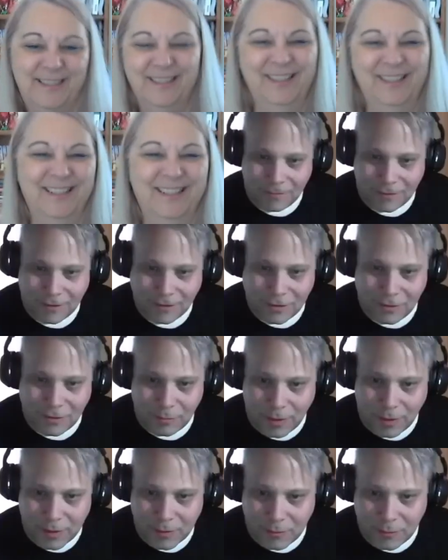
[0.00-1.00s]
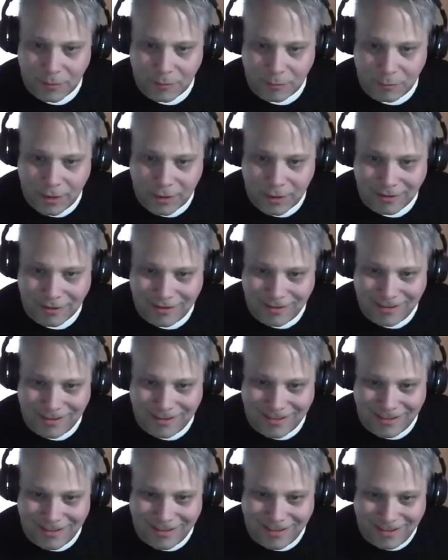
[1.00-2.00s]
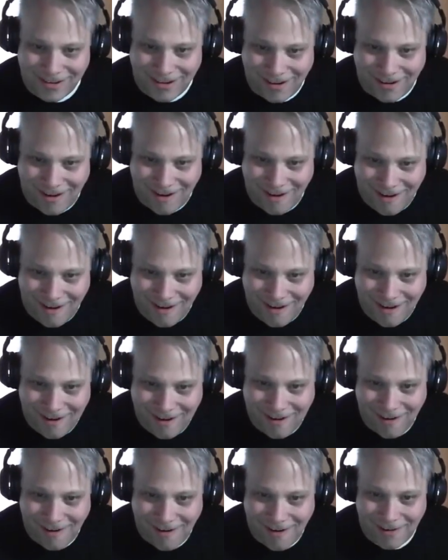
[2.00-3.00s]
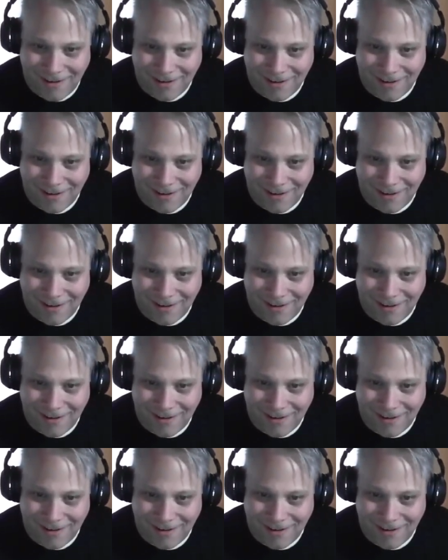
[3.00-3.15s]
Yeah, she reminds me of me yeah.